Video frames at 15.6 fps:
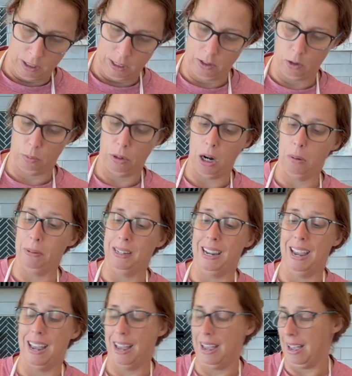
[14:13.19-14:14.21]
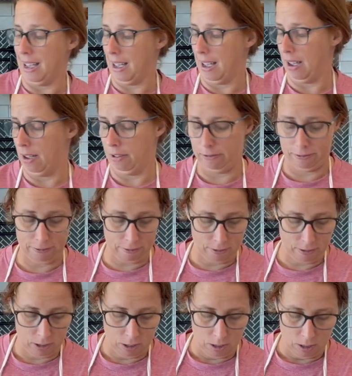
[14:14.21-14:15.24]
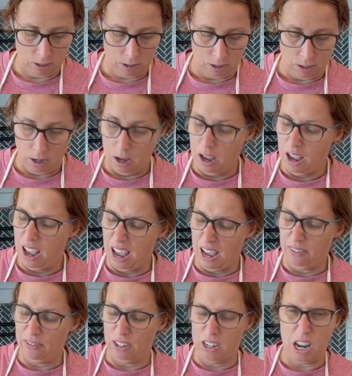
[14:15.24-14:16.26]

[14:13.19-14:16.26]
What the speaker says: That's probably half a